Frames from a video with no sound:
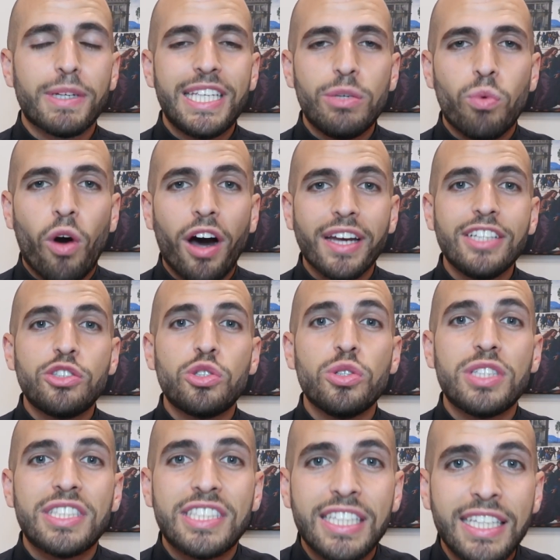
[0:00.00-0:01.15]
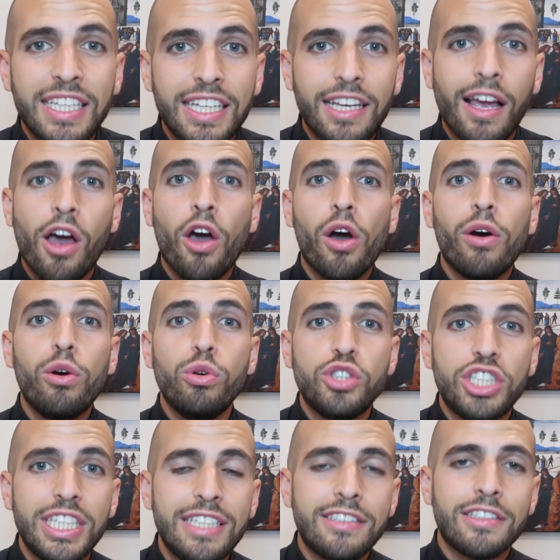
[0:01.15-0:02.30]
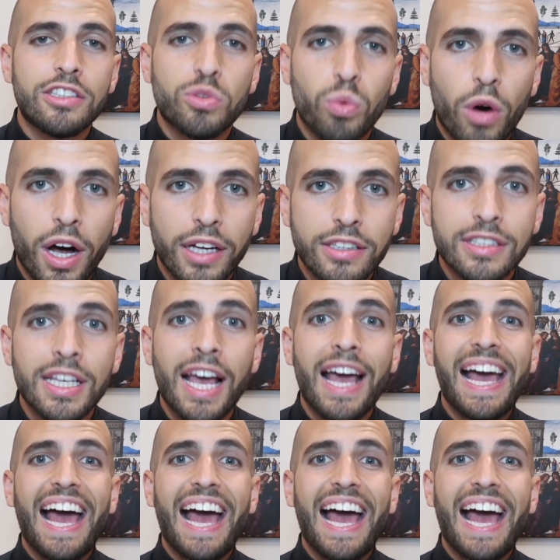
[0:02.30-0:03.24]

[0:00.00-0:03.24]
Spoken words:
but he wanted to see who Jesus was.